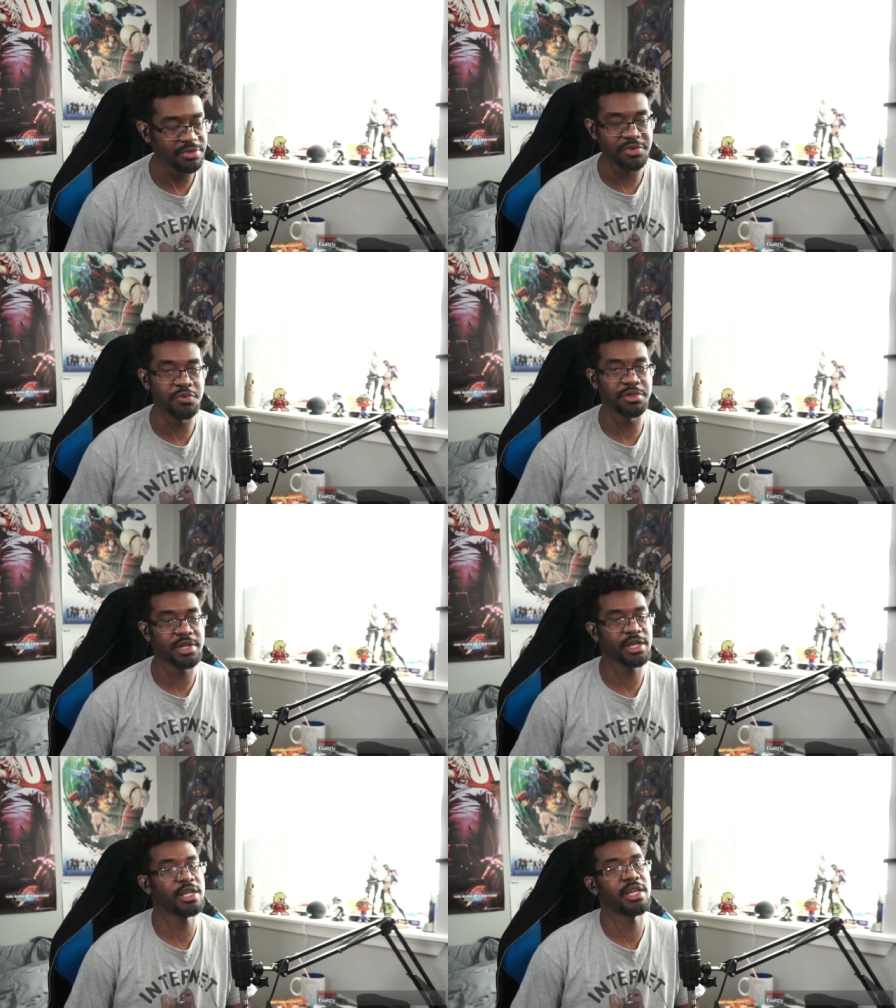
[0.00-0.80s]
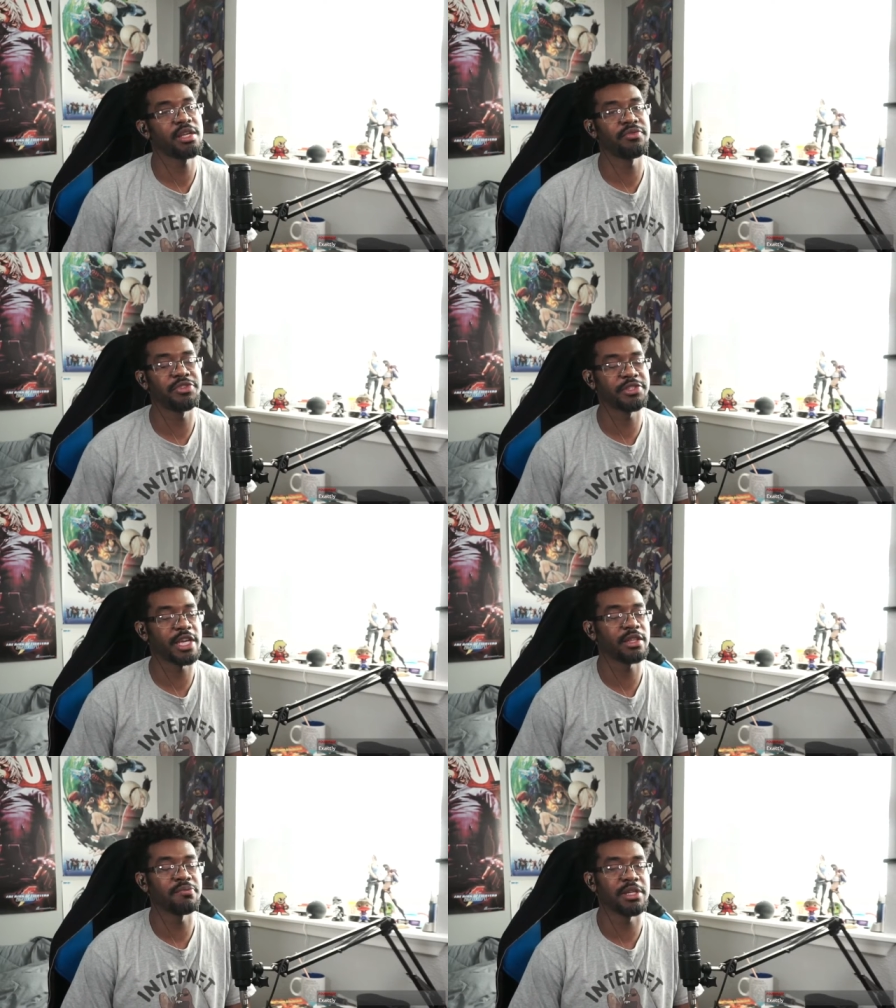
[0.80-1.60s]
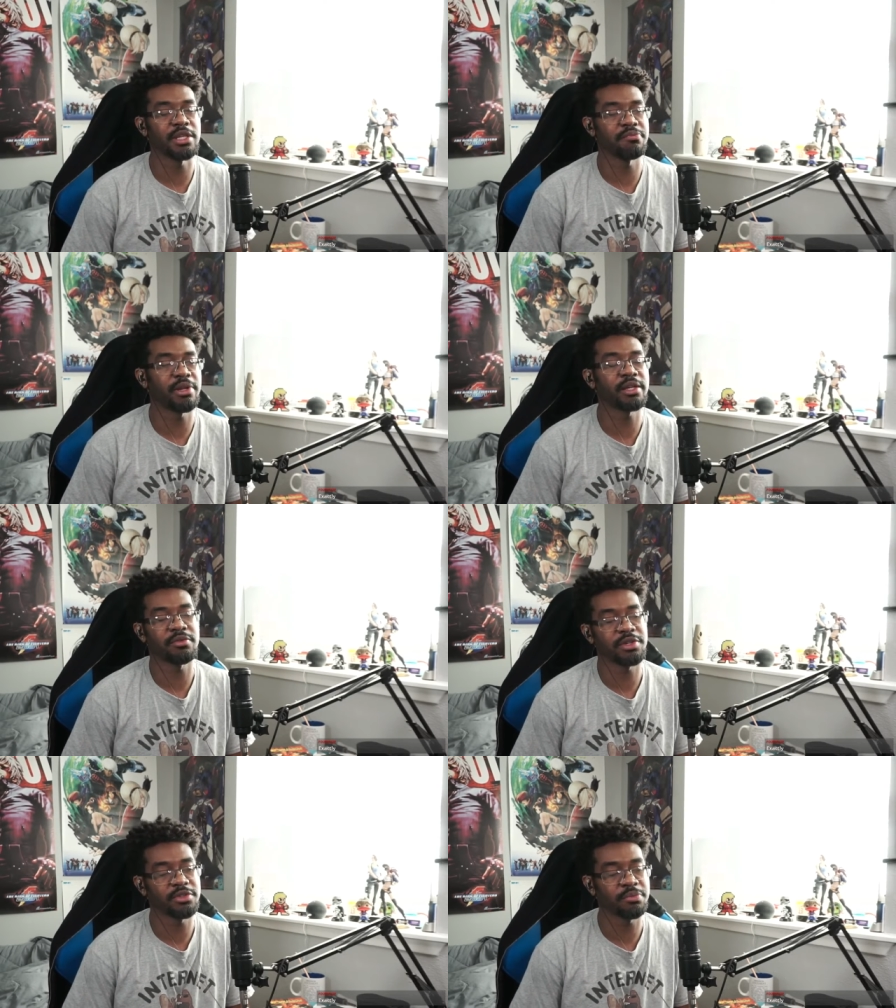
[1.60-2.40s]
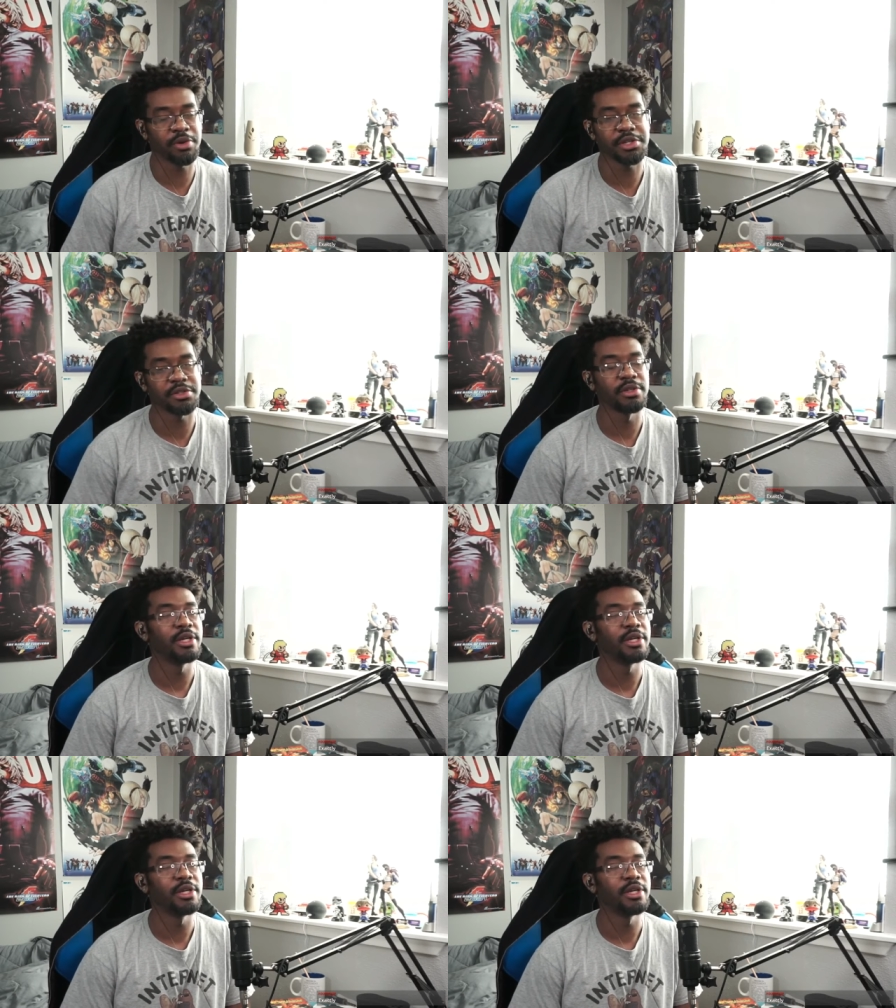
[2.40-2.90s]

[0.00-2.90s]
You would not get hit. Just take the meaty and block the rest of the pressure.